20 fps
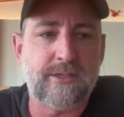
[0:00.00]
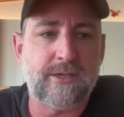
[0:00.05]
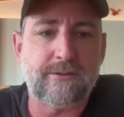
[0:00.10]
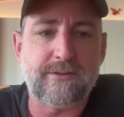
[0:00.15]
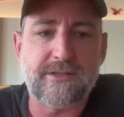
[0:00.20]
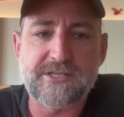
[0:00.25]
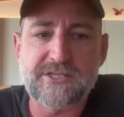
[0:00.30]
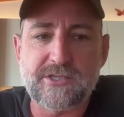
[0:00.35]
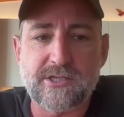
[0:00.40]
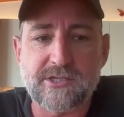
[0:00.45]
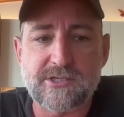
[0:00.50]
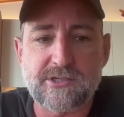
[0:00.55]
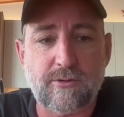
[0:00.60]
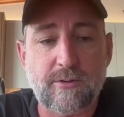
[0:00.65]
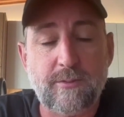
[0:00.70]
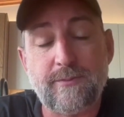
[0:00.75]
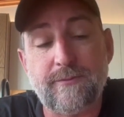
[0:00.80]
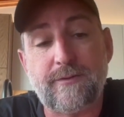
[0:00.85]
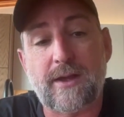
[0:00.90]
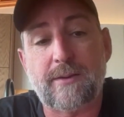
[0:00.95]
this
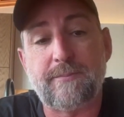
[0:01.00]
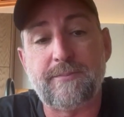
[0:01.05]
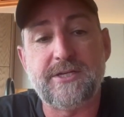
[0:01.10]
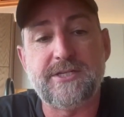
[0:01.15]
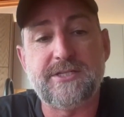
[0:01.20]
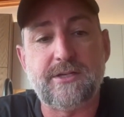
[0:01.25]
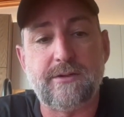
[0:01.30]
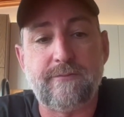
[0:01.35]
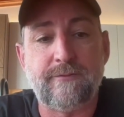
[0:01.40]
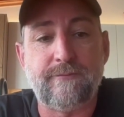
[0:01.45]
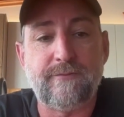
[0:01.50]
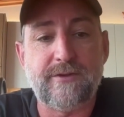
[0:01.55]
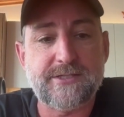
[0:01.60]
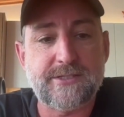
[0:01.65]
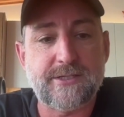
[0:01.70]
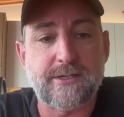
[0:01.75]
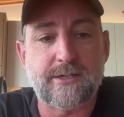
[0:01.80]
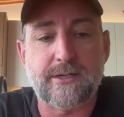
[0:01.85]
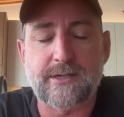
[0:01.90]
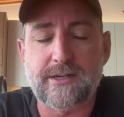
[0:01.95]
group of companies you've
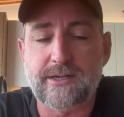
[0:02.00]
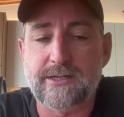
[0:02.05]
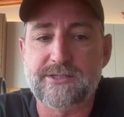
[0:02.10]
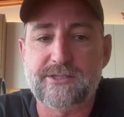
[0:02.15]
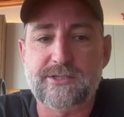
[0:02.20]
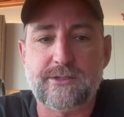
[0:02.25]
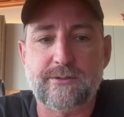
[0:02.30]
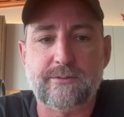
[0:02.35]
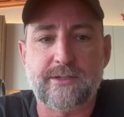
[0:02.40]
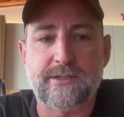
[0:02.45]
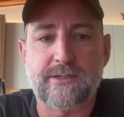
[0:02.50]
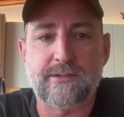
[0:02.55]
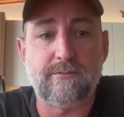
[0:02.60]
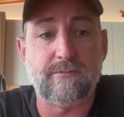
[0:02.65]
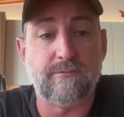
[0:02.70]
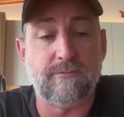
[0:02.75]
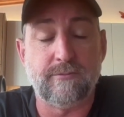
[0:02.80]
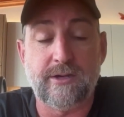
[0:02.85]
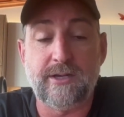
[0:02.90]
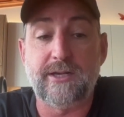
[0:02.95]
invested in is doing
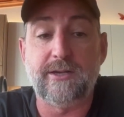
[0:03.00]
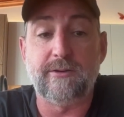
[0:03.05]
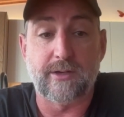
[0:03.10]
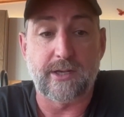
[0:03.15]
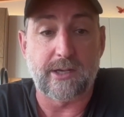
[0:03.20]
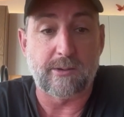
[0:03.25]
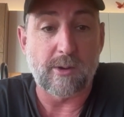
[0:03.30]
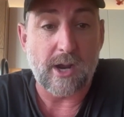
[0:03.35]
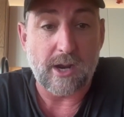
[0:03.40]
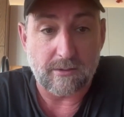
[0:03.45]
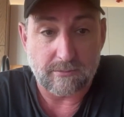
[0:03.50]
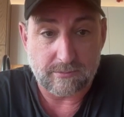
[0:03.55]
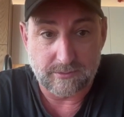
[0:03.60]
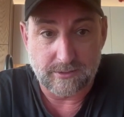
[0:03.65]
really, really well.